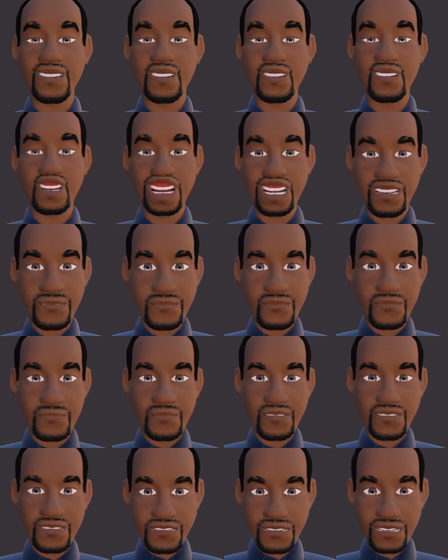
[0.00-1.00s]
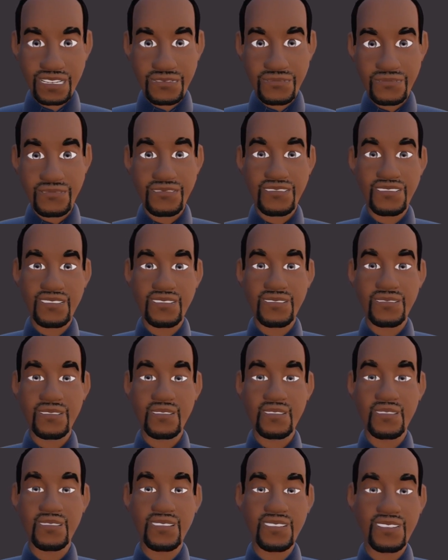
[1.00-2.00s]
not to bring charges
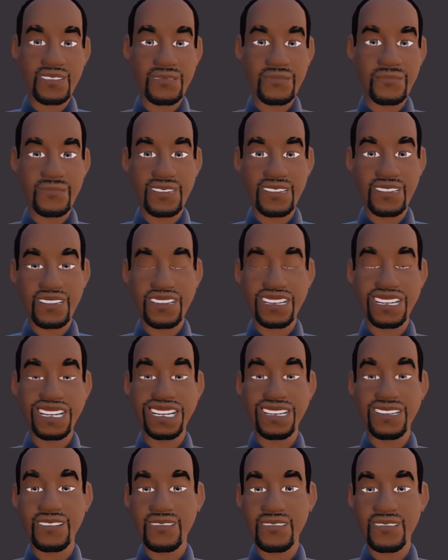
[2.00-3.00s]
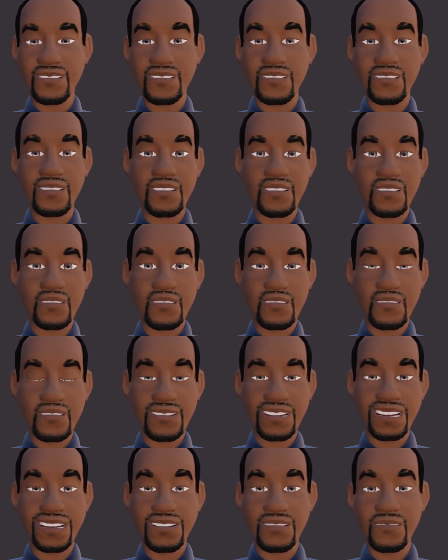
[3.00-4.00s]
or to dismiss a case
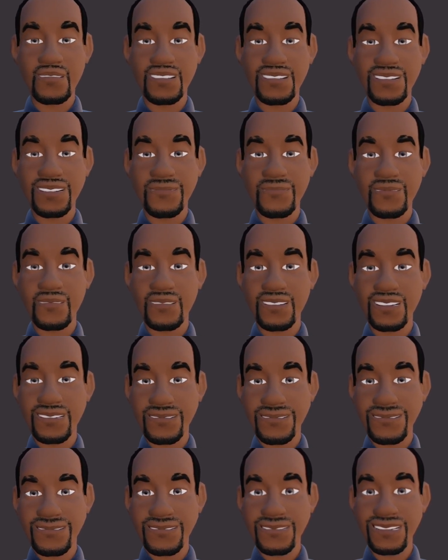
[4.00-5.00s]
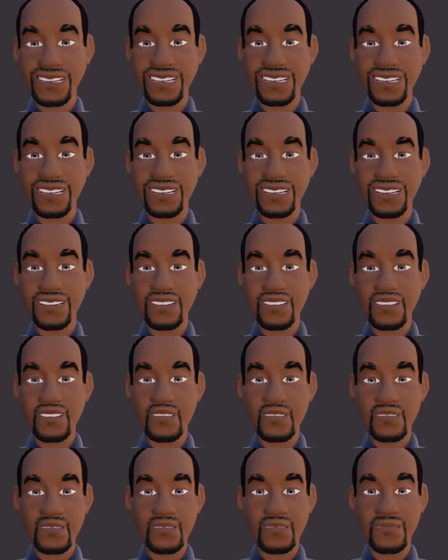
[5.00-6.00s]
or whatever else.
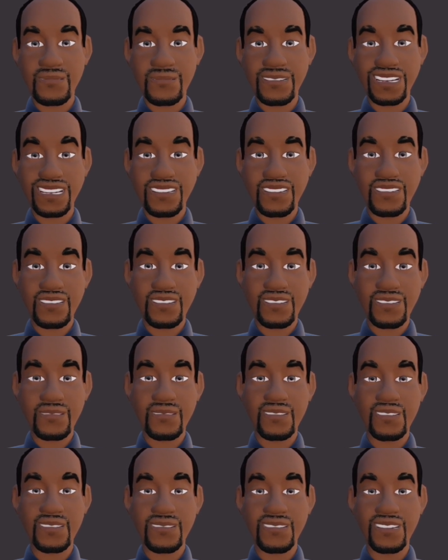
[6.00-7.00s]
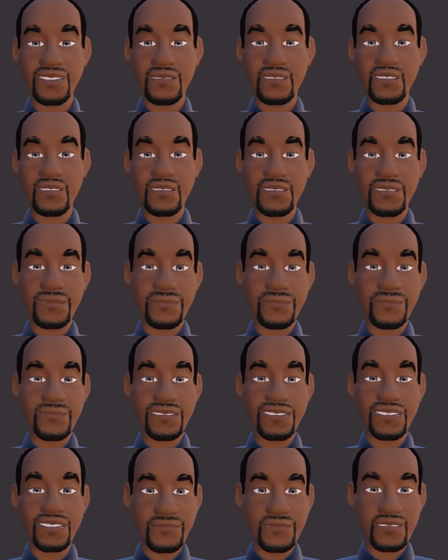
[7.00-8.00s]
So that's the situation that we're in.
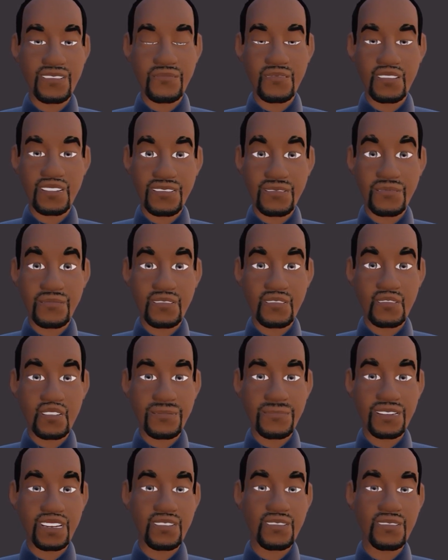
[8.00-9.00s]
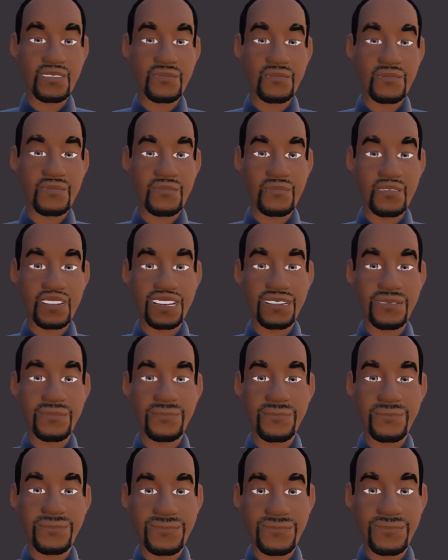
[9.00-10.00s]
What do we do about it?
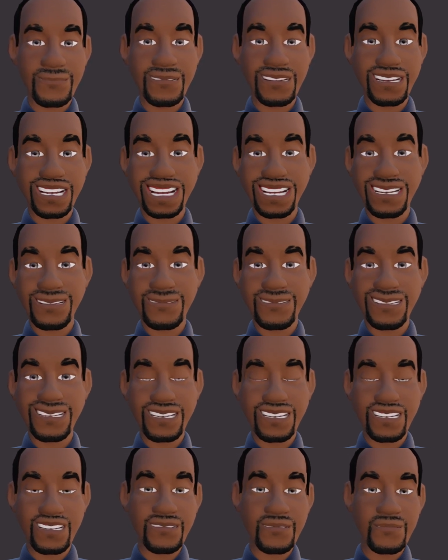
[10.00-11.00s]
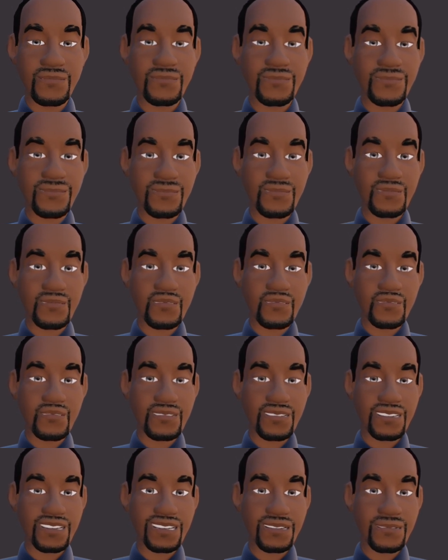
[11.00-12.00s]
Well, I think the
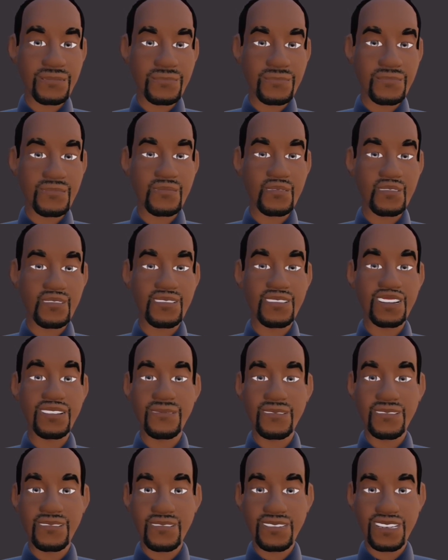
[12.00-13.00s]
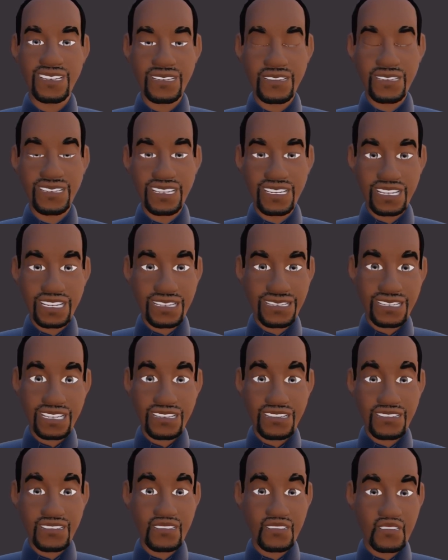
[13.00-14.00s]
first thing, the most obvious thing,
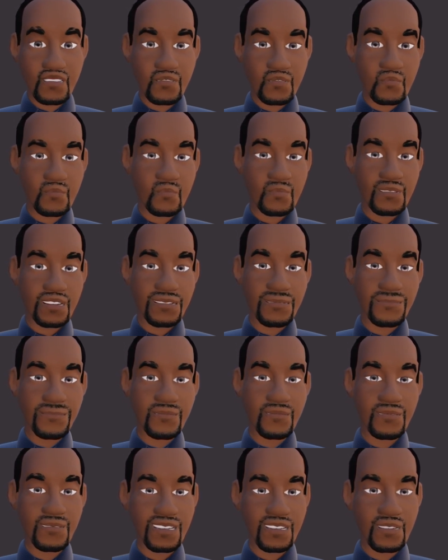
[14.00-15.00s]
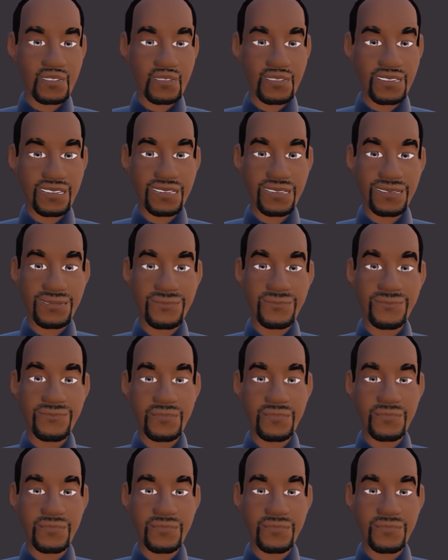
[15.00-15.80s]
is to vote accordingly.